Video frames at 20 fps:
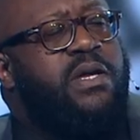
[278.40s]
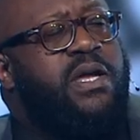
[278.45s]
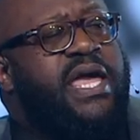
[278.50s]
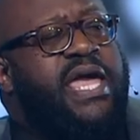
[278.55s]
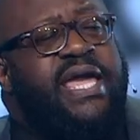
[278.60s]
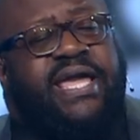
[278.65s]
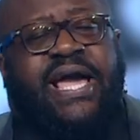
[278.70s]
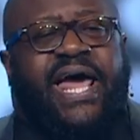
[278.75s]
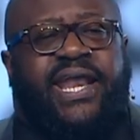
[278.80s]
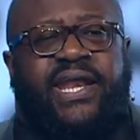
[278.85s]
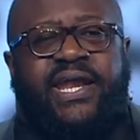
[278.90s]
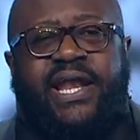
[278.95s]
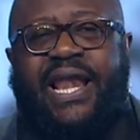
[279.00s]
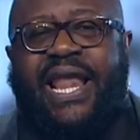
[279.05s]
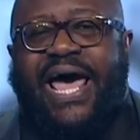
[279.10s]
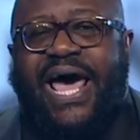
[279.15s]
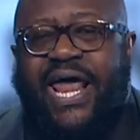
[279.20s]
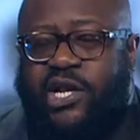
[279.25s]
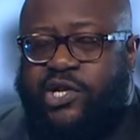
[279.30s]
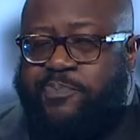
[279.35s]
He got in the
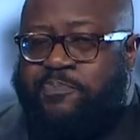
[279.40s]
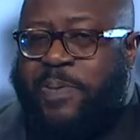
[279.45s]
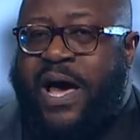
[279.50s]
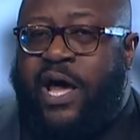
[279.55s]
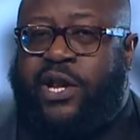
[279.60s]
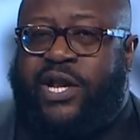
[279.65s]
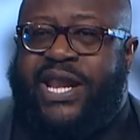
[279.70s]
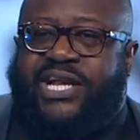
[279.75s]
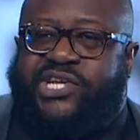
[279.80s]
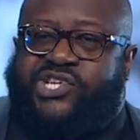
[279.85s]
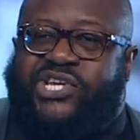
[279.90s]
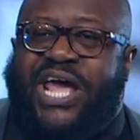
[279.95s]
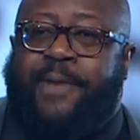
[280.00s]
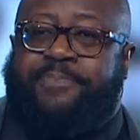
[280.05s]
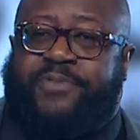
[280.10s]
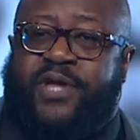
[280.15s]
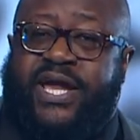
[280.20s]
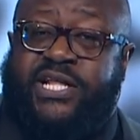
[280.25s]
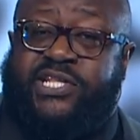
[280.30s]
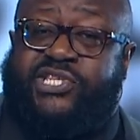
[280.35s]
latter part of that
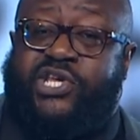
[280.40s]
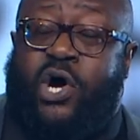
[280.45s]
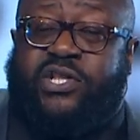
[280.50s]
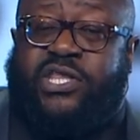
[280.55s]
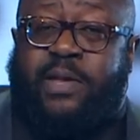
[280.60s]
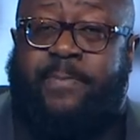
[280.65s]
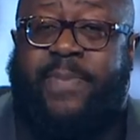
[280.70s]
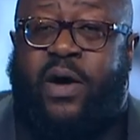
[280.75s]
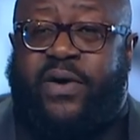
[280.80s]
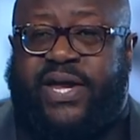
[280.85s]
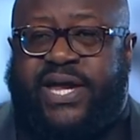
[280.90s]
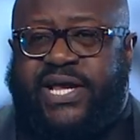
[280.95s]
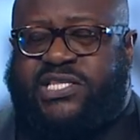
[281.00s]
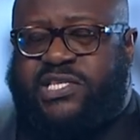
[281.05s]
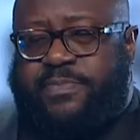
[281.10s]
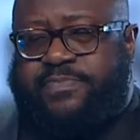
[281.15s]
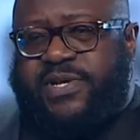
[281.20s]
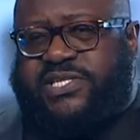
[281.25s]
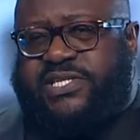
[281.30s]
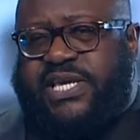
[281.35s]
chapter and talked about
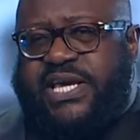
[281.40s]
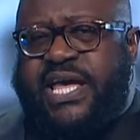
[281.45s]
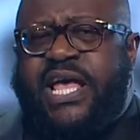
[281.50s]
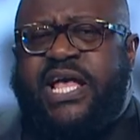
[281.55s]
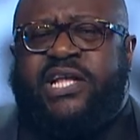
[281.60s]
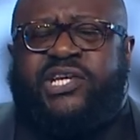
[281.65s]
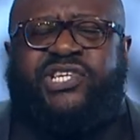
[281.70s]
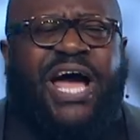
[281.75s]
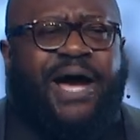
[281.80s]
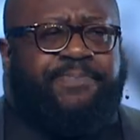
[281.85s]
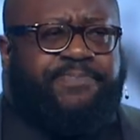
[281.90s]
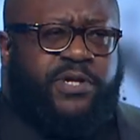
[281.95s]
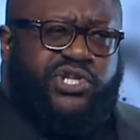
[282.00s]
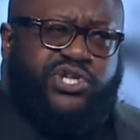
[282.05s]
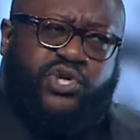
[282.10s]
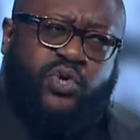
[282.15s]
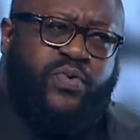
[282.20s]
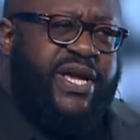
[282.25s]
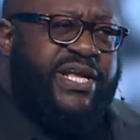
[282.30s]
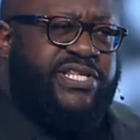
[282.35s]
intimacy. Chapter
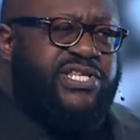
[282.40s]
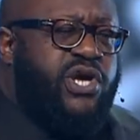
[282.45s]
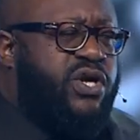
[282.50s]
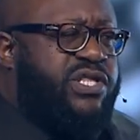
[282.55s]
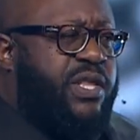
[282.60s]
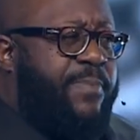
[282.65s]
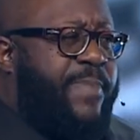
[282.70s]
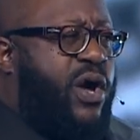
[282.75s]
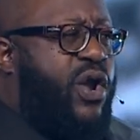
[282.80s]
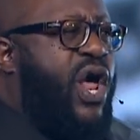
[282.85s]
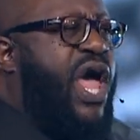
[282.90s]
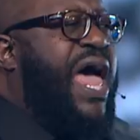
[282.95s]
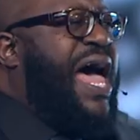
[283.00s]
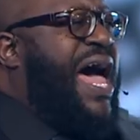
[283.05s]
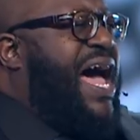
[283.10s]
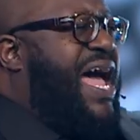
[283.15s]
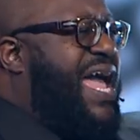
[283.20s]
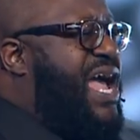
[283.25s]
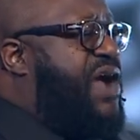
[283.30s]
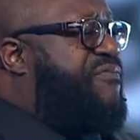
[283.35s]
two, he talked about
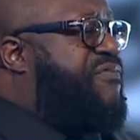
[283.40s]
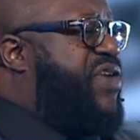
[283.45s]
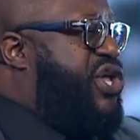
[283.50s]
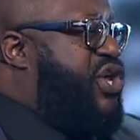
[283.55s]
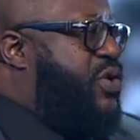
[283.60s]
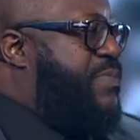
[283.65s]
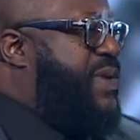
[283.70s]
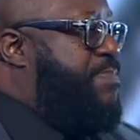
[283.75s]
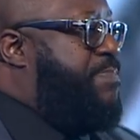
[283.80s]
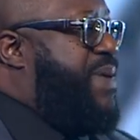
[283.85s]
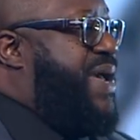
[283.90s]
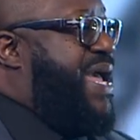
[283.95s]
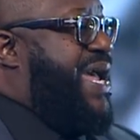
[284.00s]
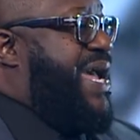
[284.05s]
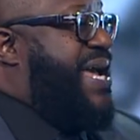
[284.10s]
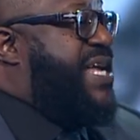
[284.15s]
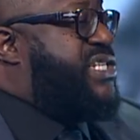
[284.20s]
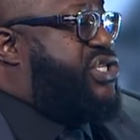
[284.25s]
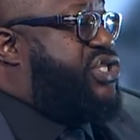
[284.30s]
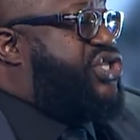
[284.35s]
how every human being
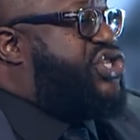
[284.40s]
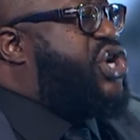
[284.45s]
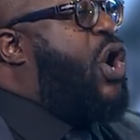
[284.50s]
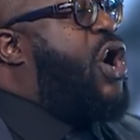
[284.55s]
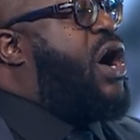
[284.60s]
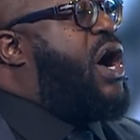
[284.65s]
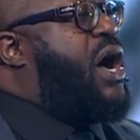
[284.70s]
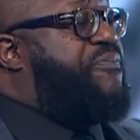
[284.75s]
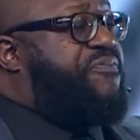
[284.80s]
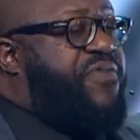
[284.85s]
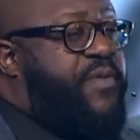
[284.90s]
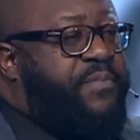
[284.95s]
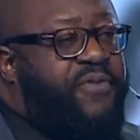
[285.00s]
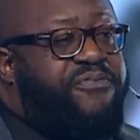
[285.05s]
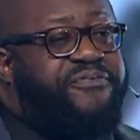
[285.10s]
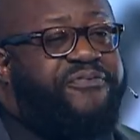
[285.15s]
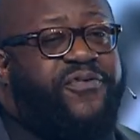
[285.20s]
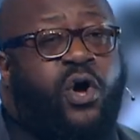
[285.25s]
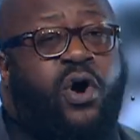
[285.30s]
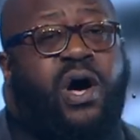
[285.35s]
is tore up from the
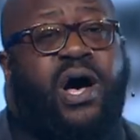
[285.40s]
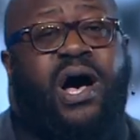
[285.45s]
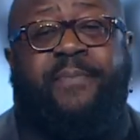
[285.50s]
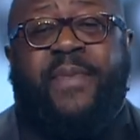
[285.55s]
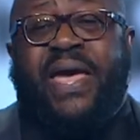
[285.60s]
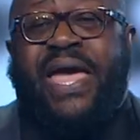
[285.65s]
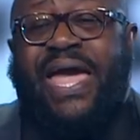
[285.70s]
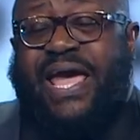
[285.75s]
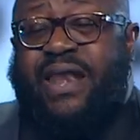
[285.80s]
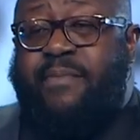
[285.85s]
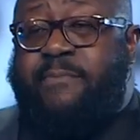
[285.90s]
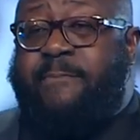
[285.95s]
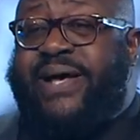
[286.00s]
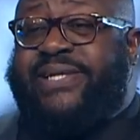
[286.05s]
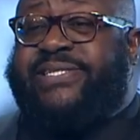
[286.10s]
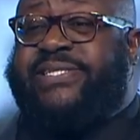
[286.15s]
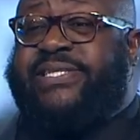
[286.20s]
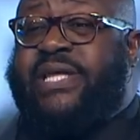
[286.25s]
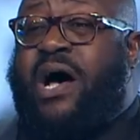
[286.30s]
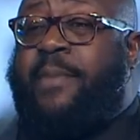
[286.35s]
floor up and
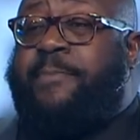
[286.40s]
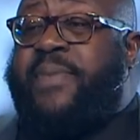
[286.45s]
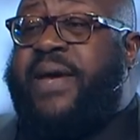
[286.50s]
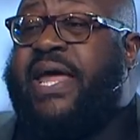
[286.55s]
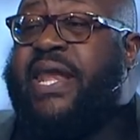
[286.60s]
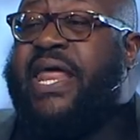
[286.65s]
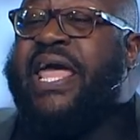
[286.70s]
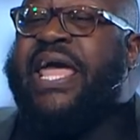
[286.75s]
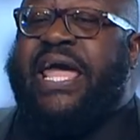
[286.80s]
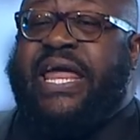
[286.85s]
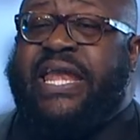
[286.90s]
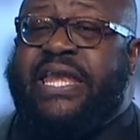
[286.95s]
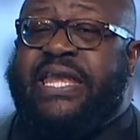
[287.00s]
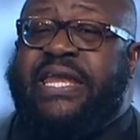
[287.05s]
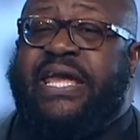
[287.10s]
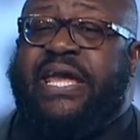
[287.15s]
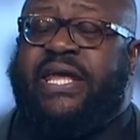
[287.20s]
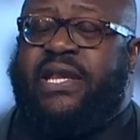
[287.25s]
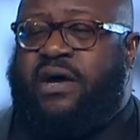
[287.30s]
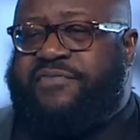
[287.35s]
messed up and in
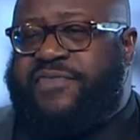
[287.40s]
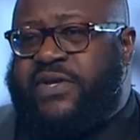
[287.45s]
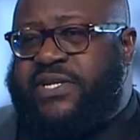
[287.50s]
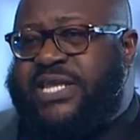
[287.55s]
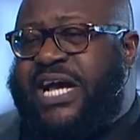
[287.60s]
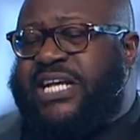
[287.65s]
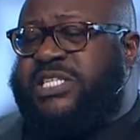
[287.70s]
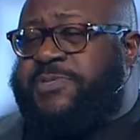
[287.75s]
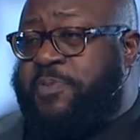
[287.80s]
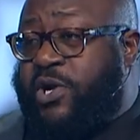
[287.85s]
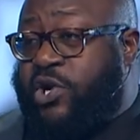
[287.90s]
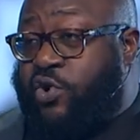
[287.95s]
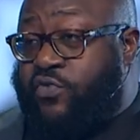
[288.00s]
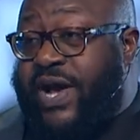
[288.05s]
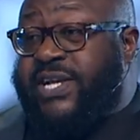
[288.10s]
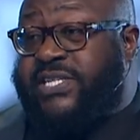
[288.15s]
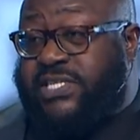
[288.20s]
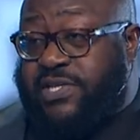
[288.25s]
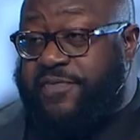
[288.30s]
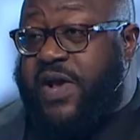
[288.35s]
need of the desperate
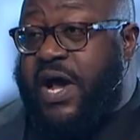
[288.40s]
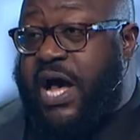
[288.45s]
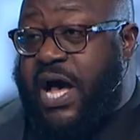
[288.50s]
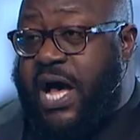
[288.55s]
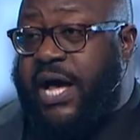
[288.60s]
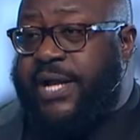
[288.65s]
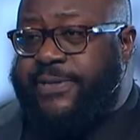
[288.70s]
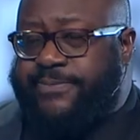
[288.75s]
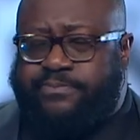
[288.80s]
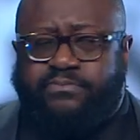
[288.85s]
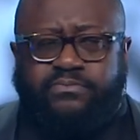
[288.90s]
grace of God.